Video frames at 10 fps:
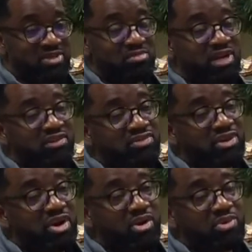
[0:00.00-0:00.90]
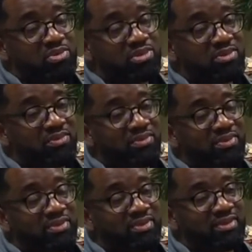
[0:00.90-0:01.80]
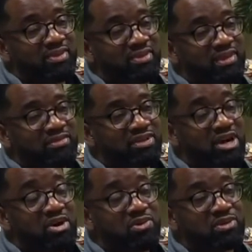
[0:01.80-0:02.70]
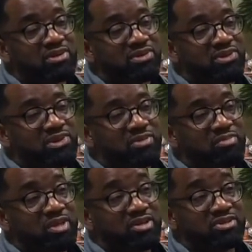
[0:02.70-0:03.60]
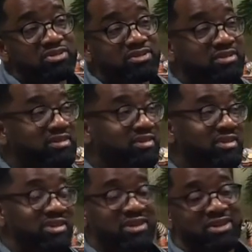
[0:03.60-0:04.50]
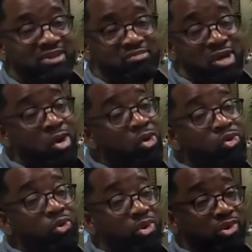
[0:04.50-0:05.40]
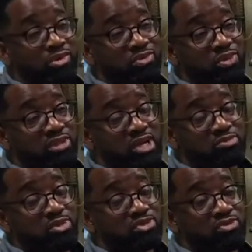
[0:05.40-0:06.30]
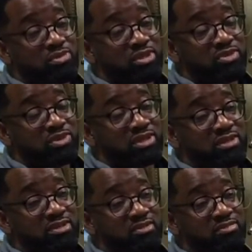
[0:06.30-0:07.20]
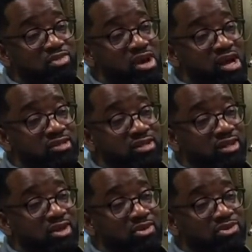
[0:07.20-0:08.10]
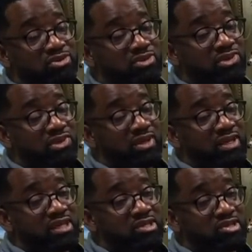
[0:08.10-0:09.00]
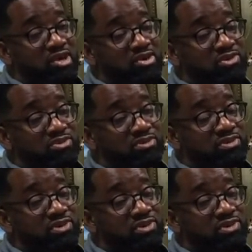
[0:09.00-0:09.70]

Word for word: But I feel awkward. I feel awkward because my old world, which I was most familiar with prior to the loss, is gone.